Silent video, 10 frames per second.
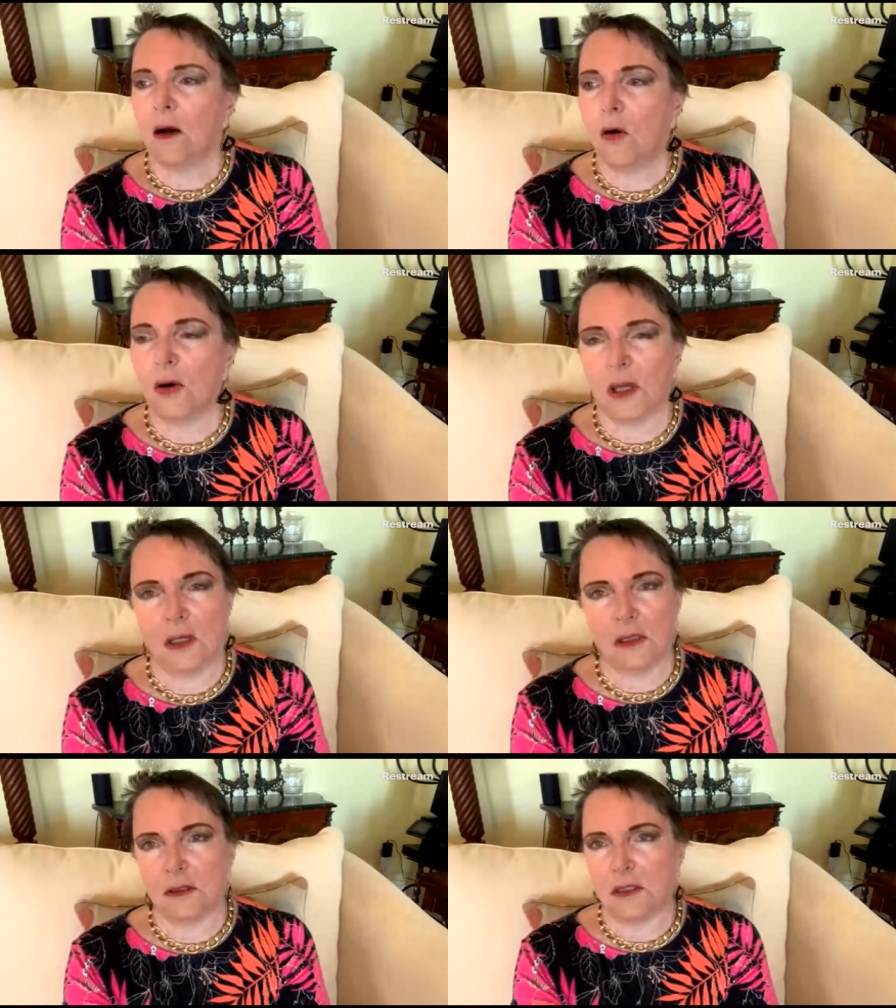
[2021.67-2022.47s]
oh,
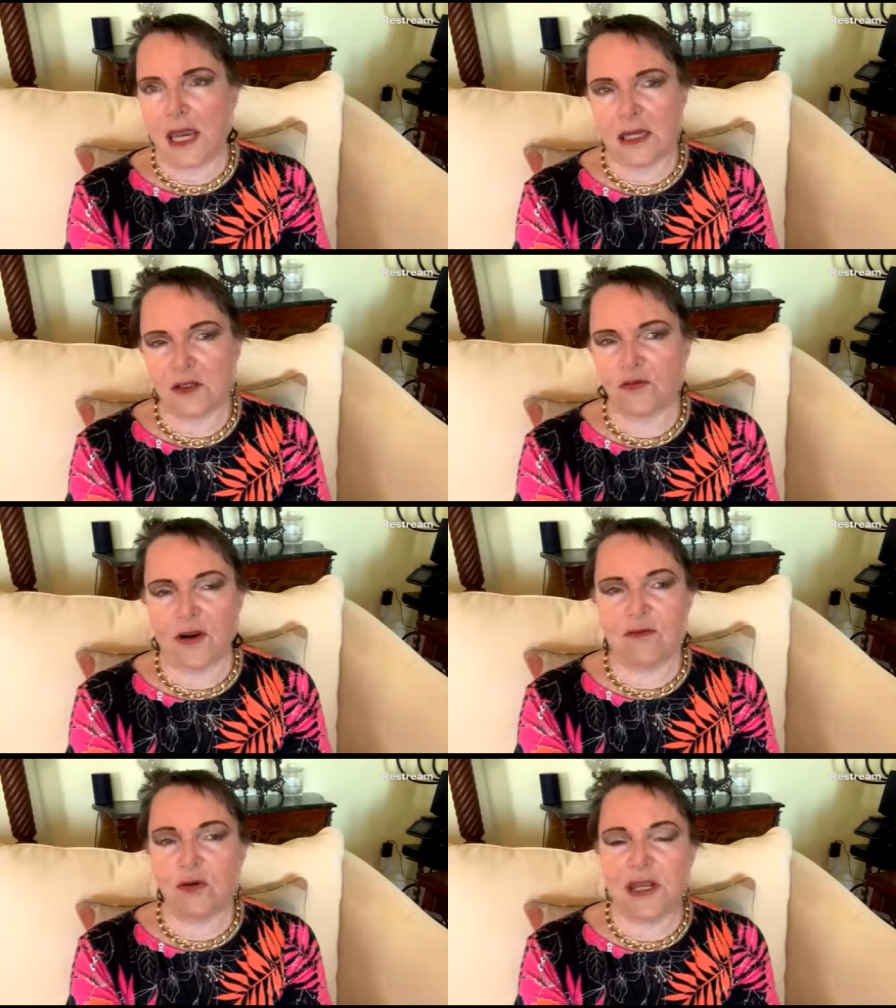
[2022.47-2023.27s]
it takes
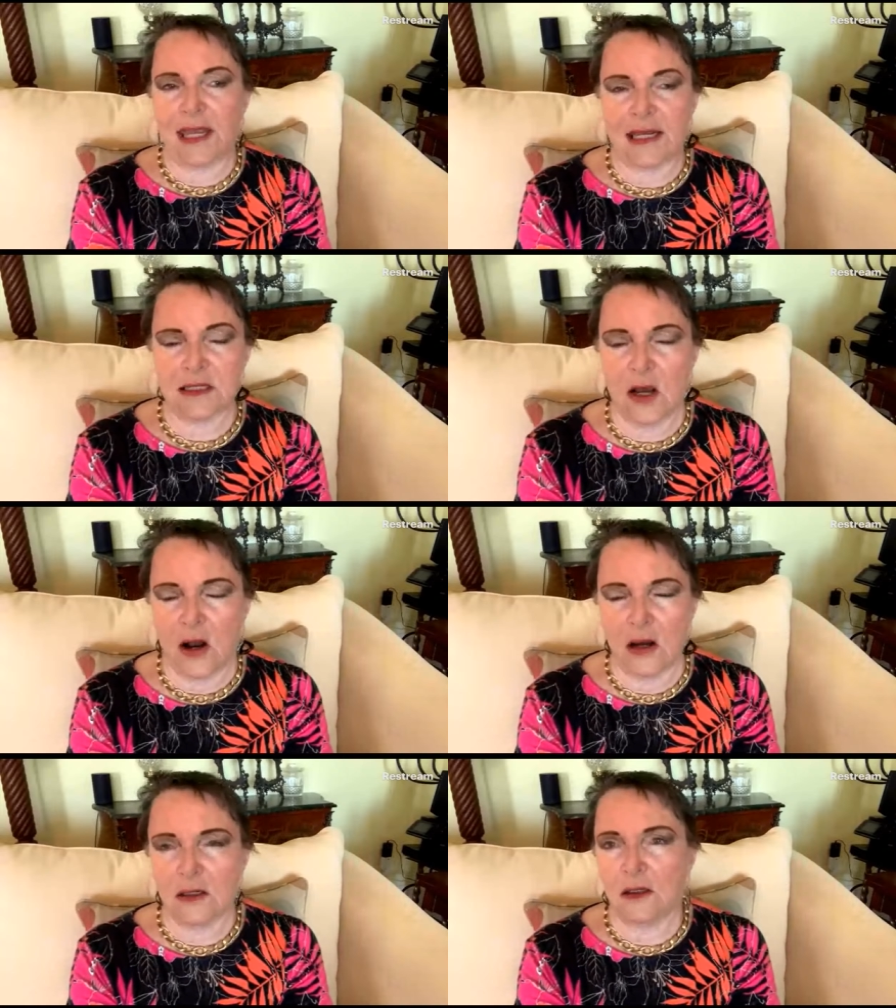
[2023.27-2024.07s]
forever and it gets
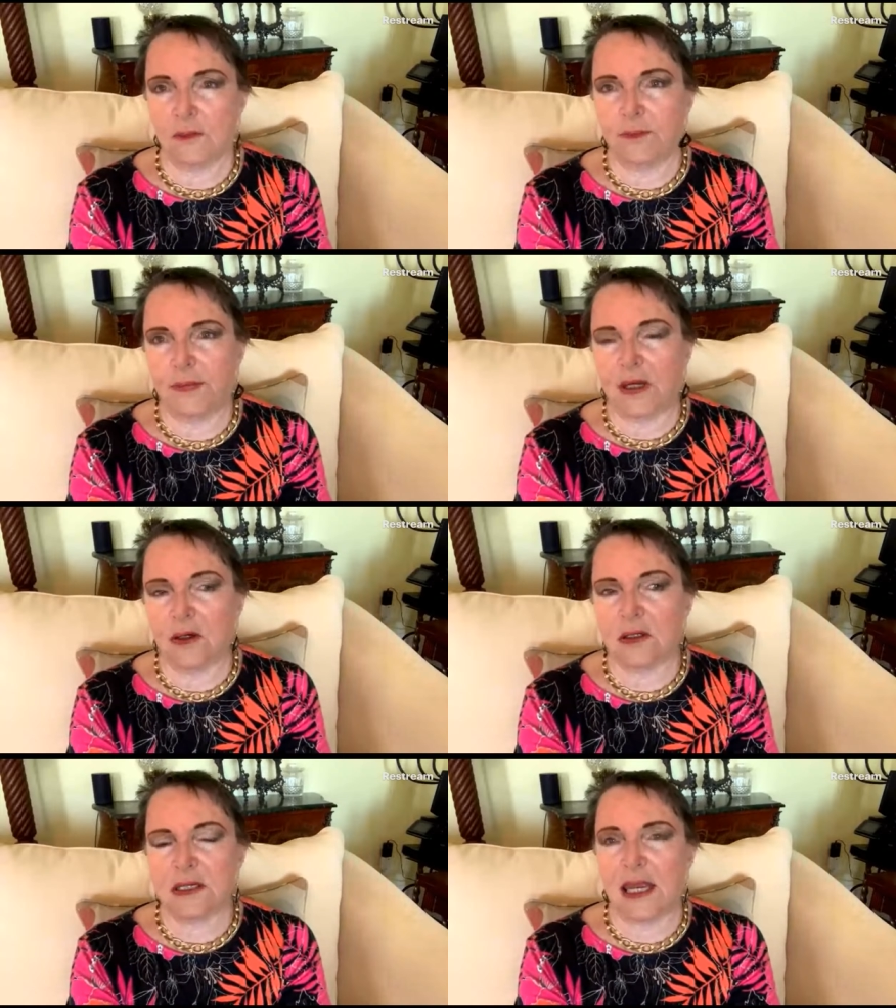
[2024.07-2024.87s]
harder,
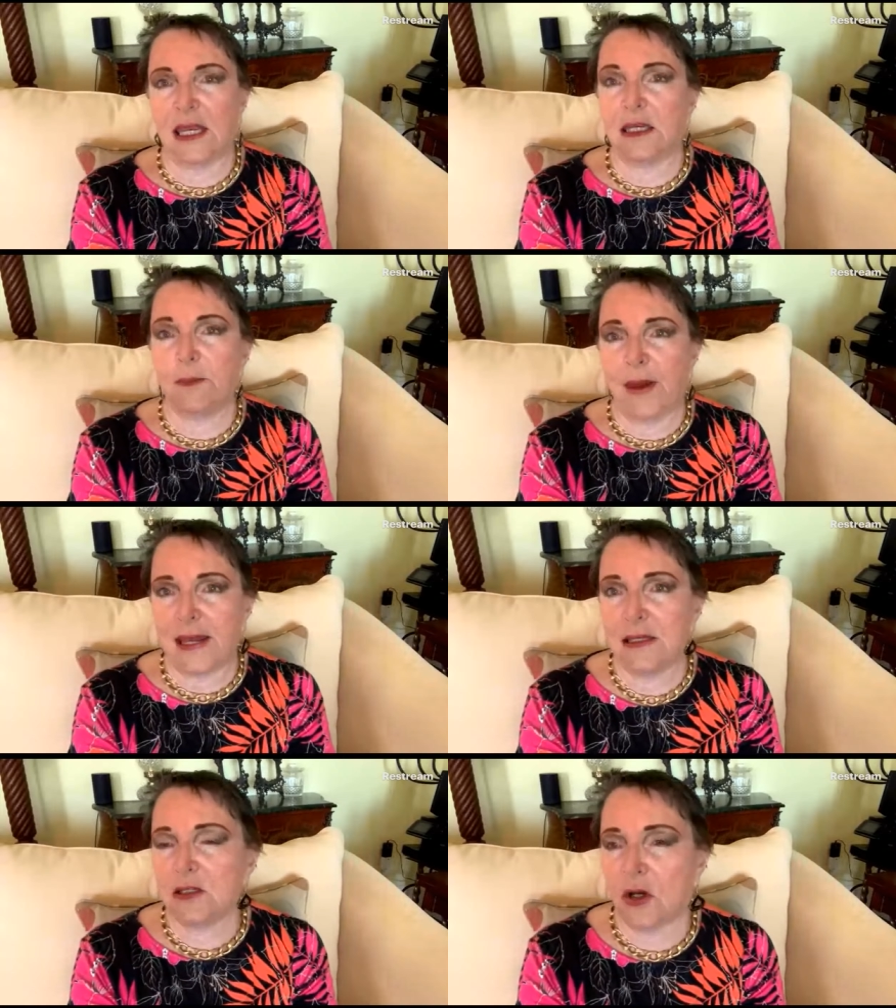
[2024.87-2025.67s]
because it
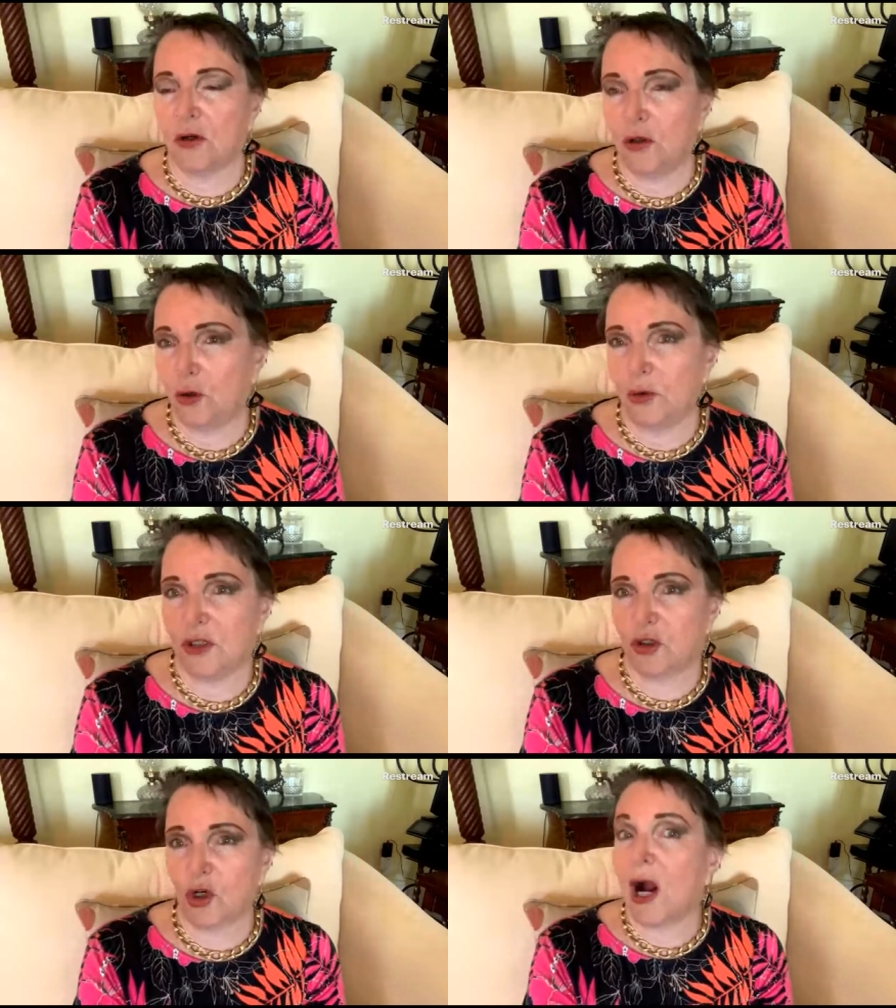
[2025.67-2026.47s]
depends on who
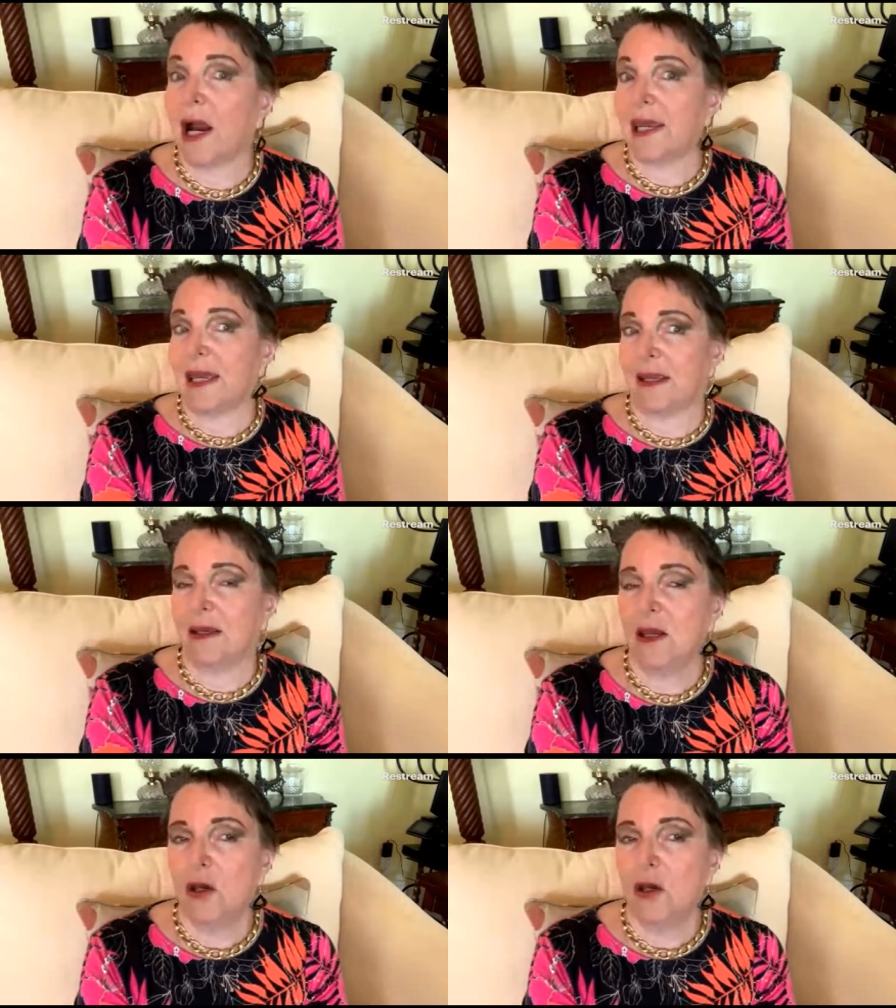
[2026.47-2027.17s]
is trying.